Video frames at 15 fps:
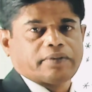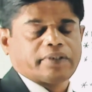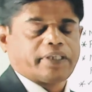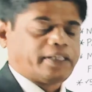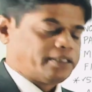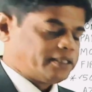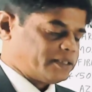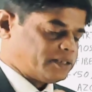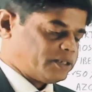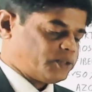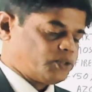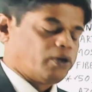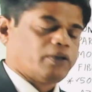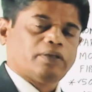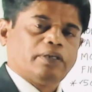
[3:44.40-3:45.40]
that is
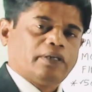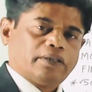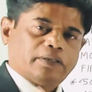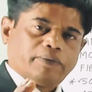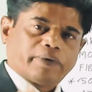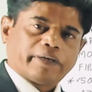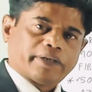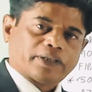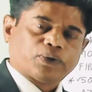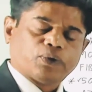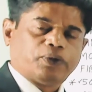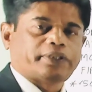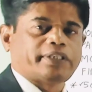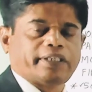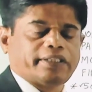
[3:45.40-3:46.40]
dissolve. The whatever
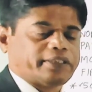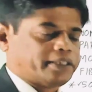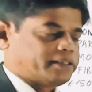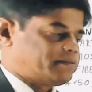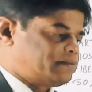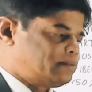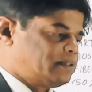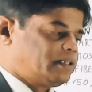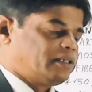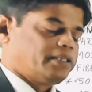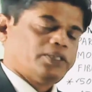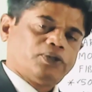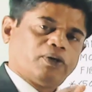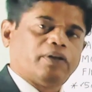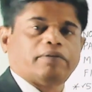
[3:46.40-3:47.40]
solution is there,
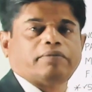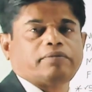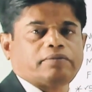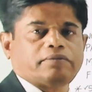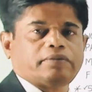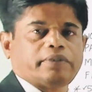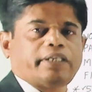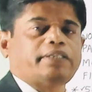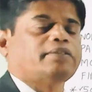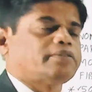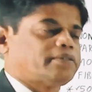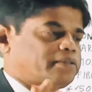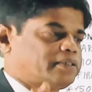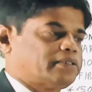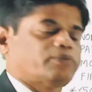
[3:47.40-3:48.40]
dissolve
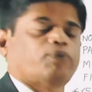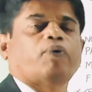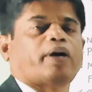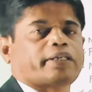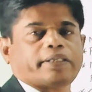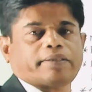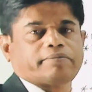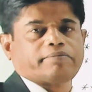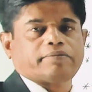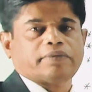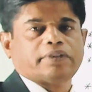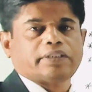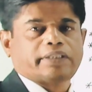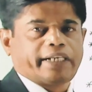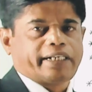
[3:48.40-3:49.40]
in water.
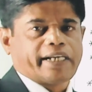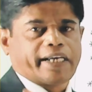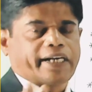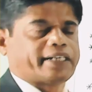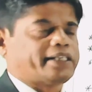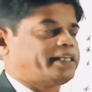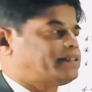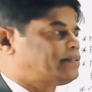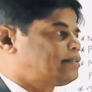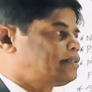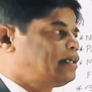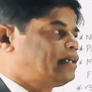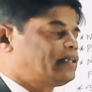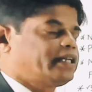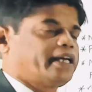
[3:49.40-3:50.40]
Say direct dyes.
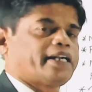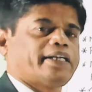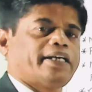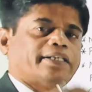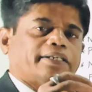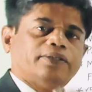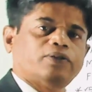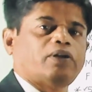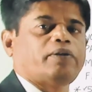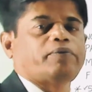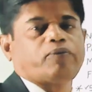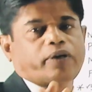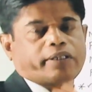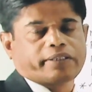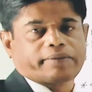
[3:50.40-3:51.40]
Direct dyes dissolve
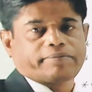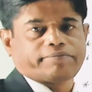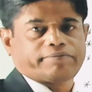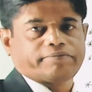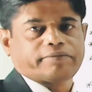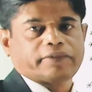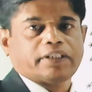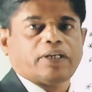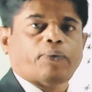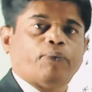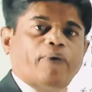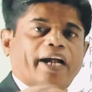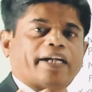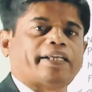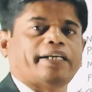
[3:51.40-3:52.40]
in water.
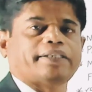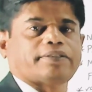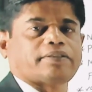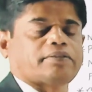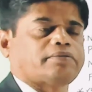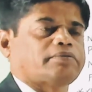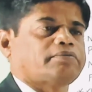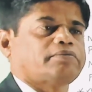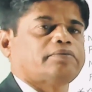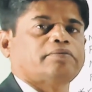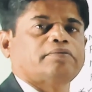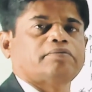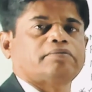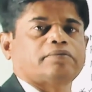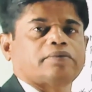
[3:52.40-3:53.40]
Wet dyes,
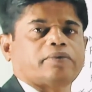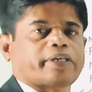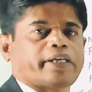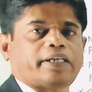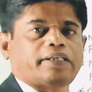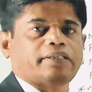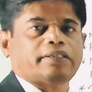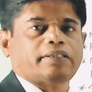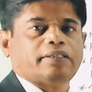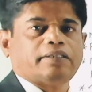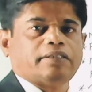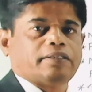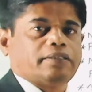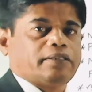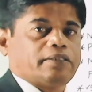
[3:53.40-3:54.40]
okay,
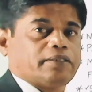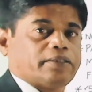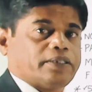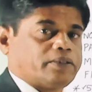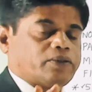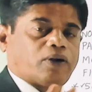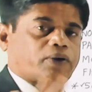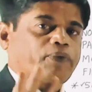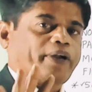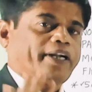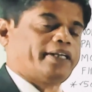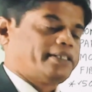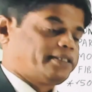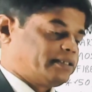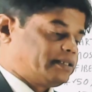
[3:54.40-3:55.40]
not
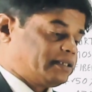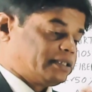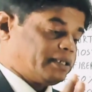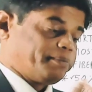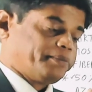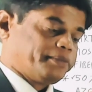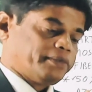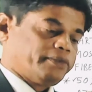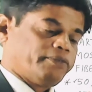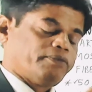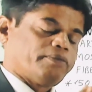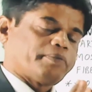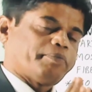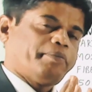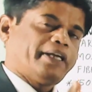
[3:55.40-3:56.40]
wet dyes. Some
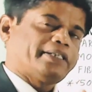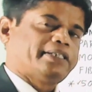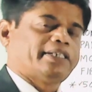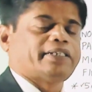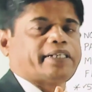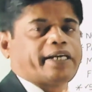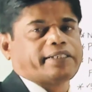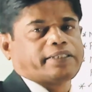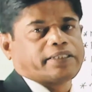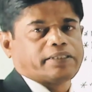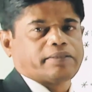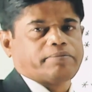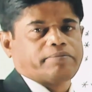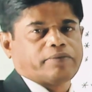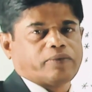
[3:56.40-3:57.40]
basic
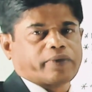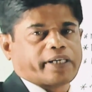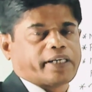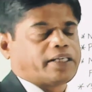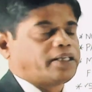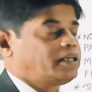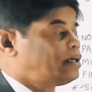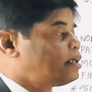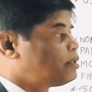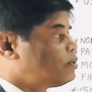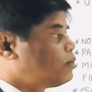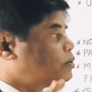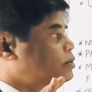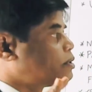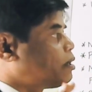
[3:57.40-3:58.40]
dyes, okay,
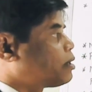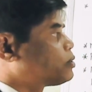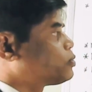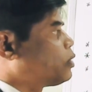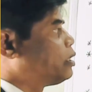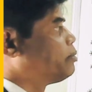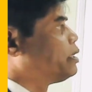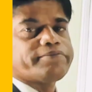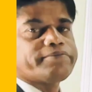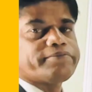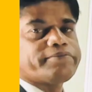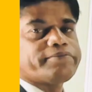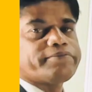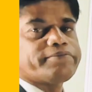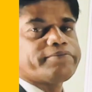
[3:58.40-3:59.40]
those are soluble in
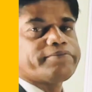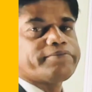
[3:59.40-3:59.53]
water.